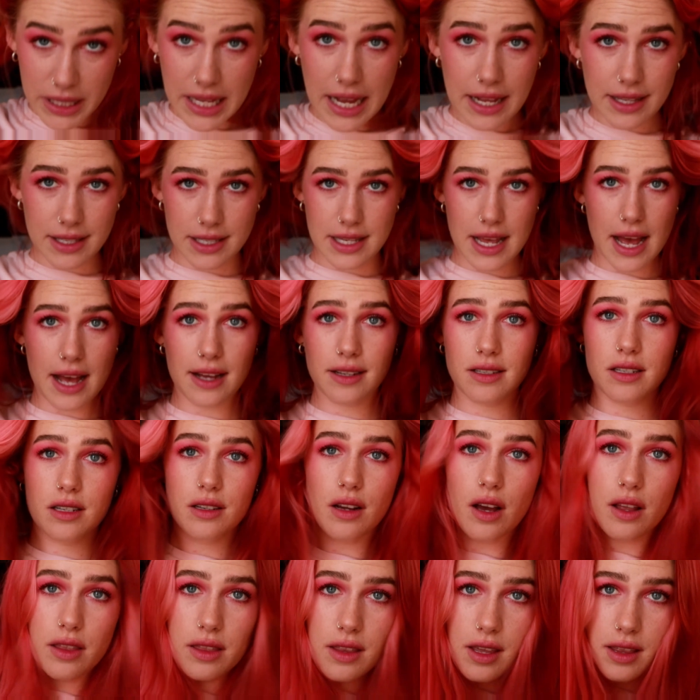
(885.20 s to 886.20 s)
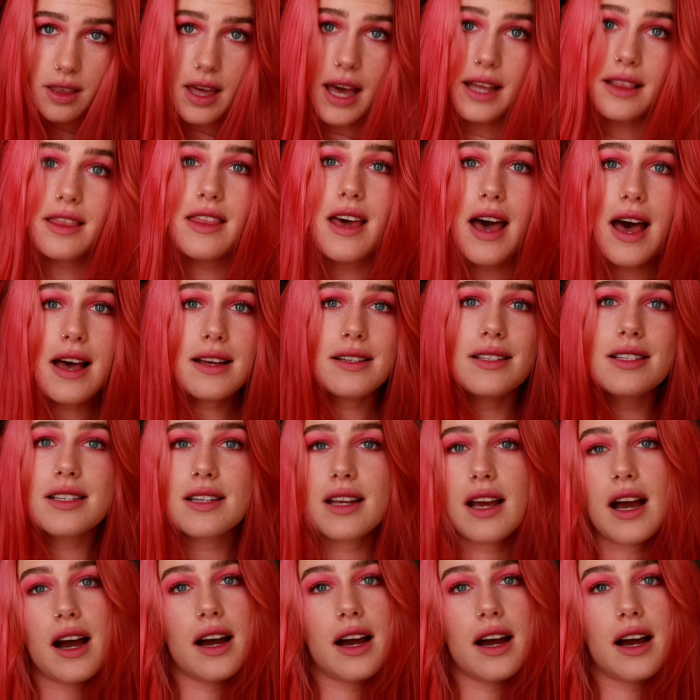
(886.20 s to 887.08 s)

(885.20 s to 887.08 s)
that's that on the that,